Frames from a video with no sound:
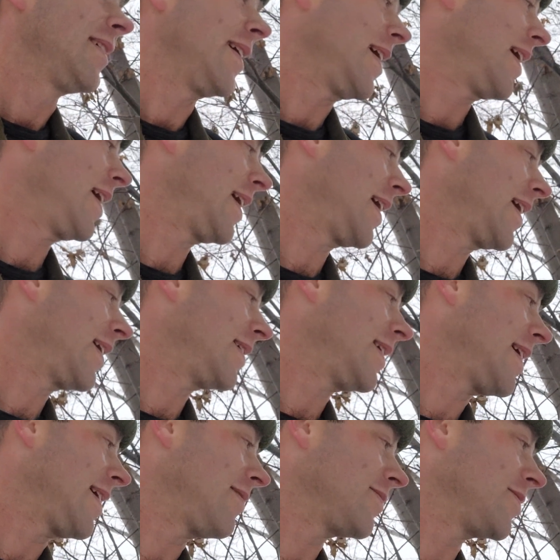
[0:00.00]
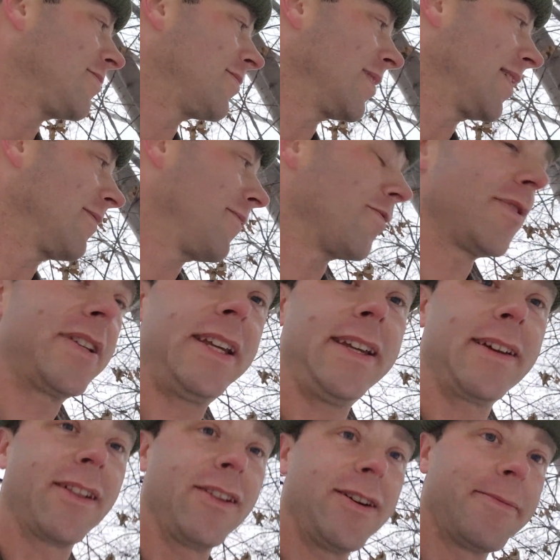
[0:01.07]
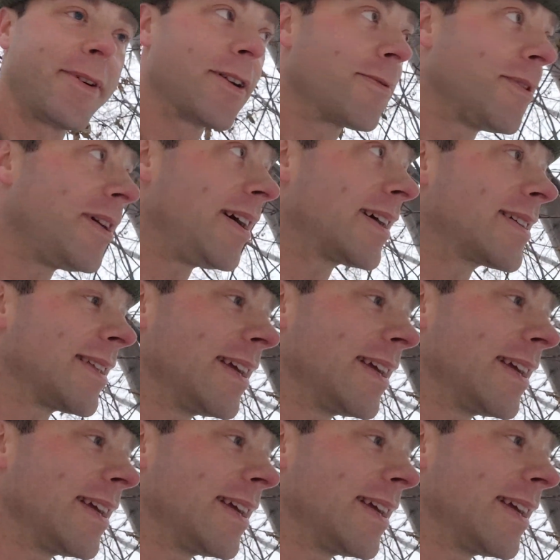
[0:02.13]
And I was doing like 14-kilometer walks